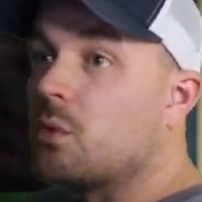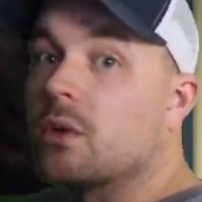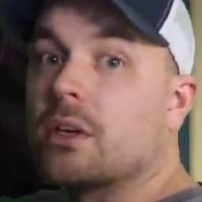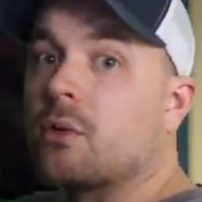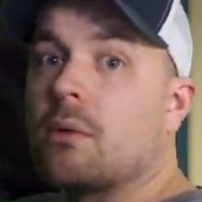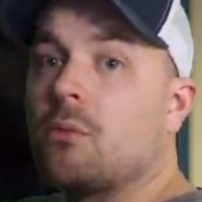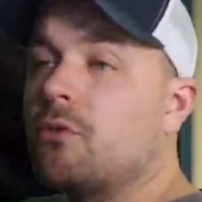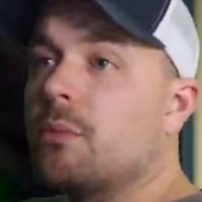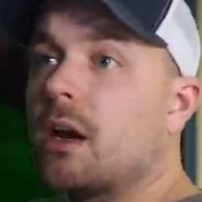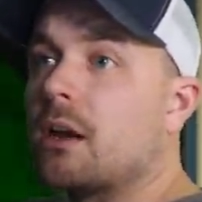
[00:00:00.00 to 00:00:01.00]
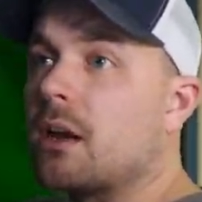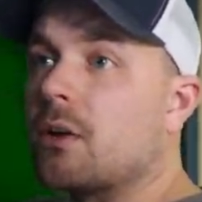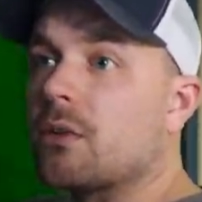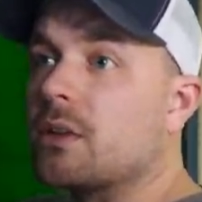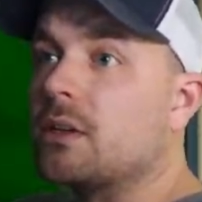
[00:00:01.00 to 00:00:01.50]
Really great movement on
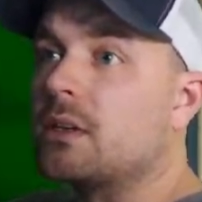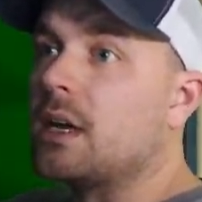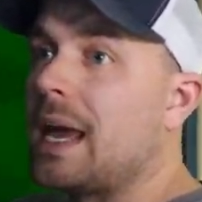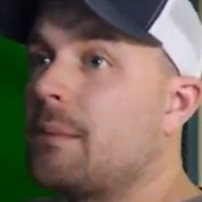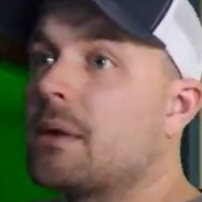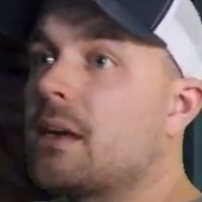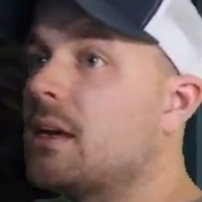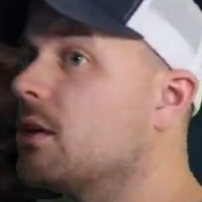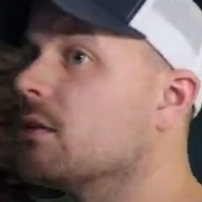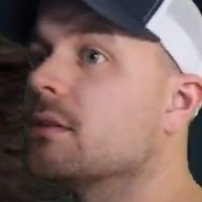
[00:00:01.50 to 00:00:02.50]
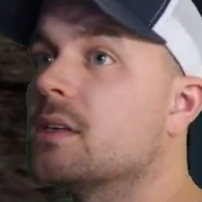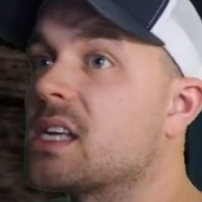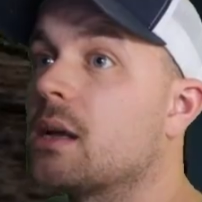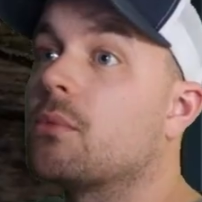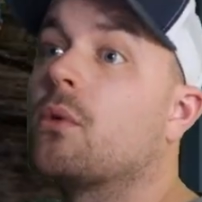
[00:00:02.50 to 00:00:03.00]
here. The aiming here
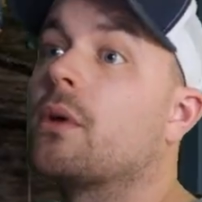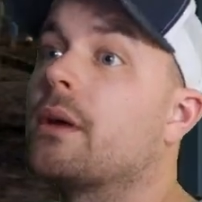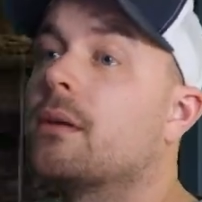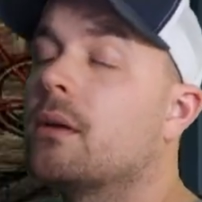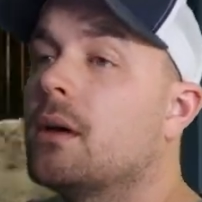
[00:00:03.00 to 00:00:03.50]
is on point.